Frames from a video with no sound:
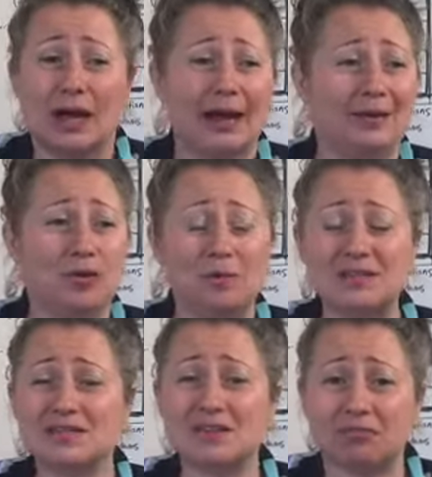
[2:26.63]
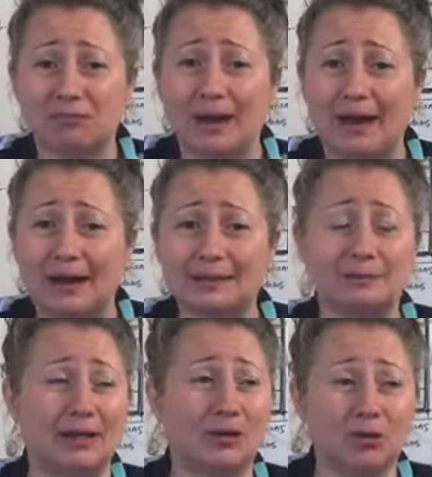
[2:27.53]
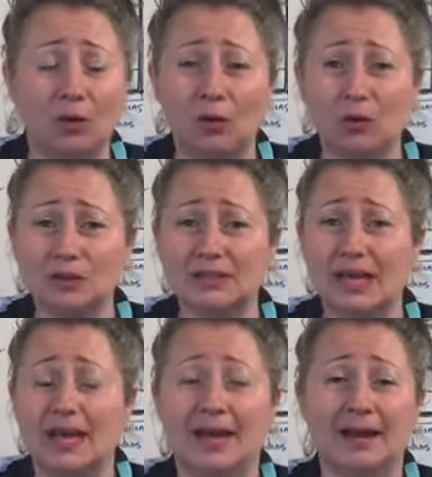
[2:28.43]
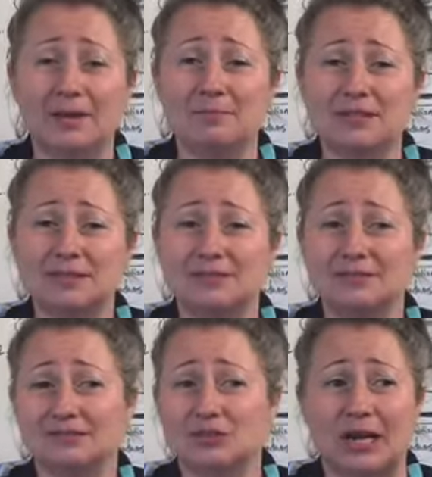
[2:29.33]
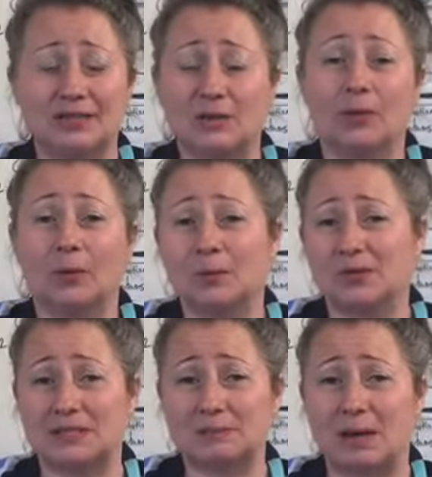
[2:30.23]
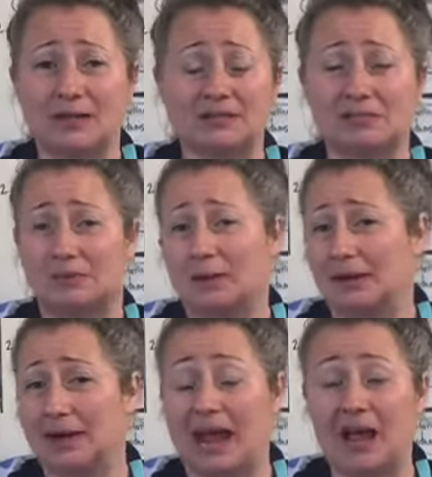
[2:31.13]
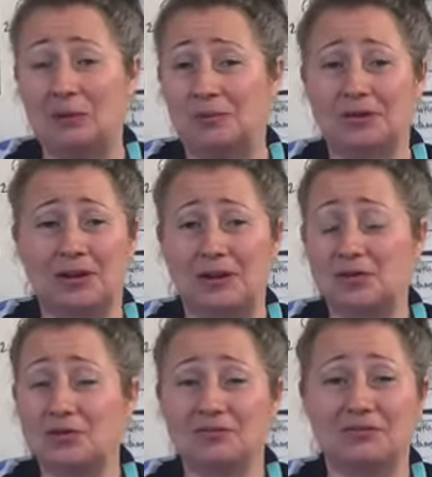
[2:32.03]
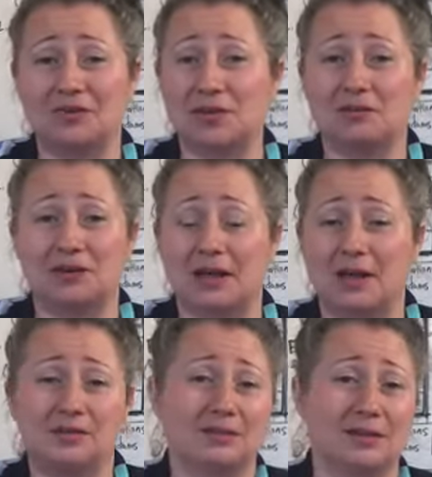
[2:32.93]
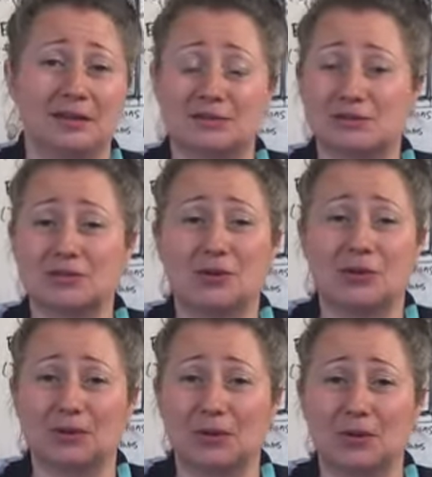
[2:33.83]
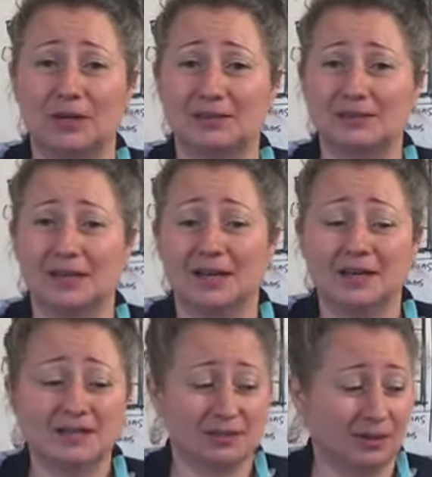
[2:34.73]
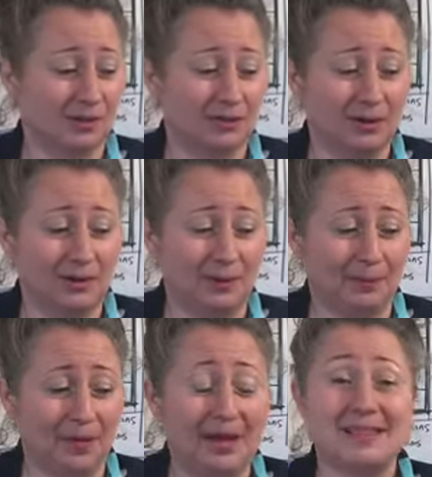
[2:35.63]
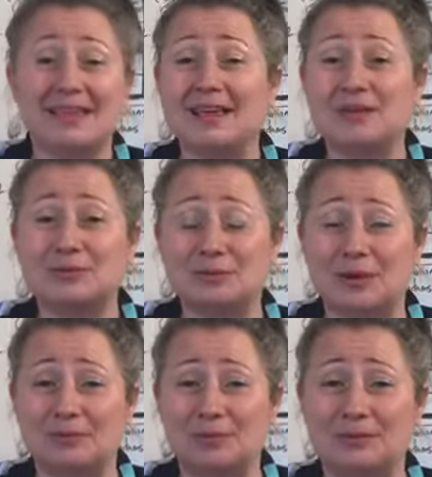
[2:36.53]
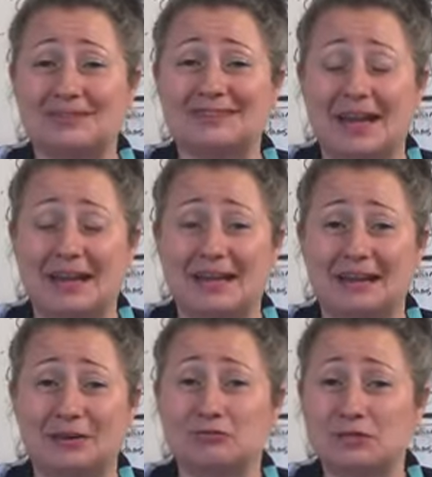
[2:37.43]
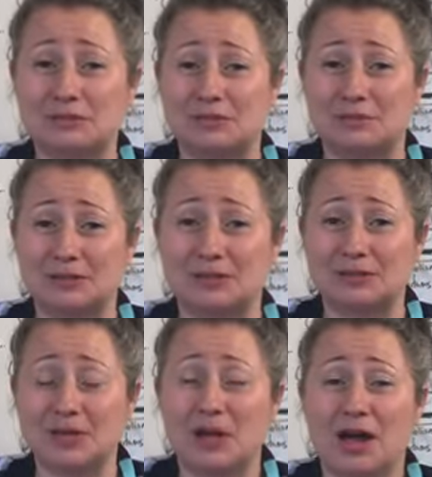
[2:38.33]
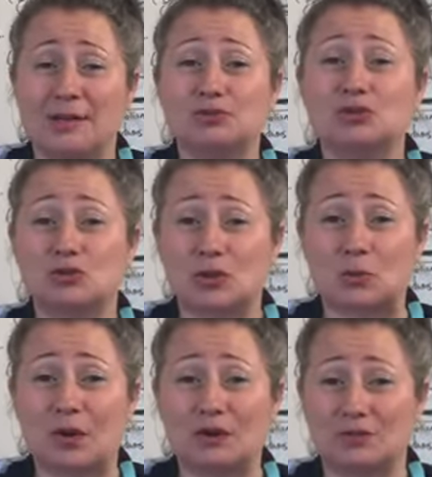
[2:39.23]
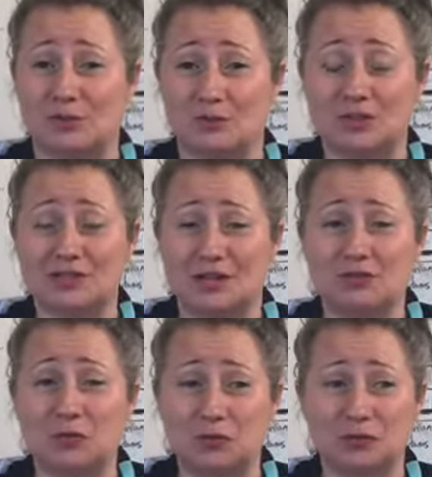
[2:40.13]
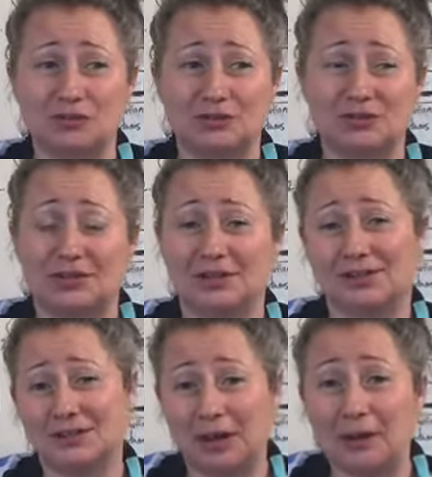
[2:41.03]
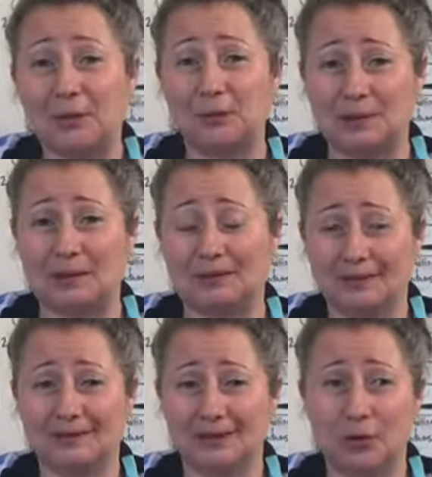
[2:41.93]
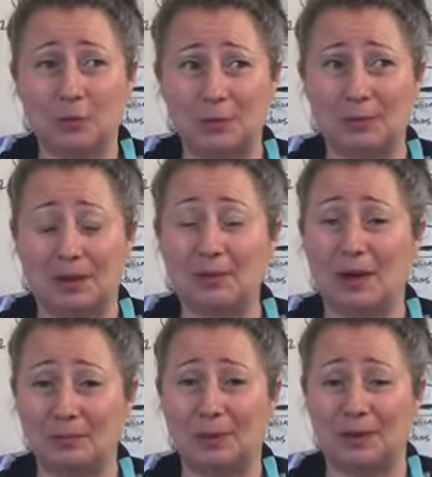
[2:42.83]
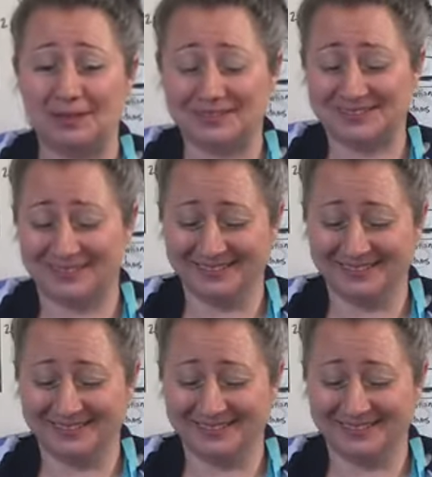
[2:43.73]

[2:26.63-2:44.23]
I had all my stuff packed, my clothes, and I must have tried to open this box for about an hour, and I couldn't figure it out, and then I just called it quits. So thank you probably to Diane and Kristen, because I'm sure one of them was sent over to help me open my paint box.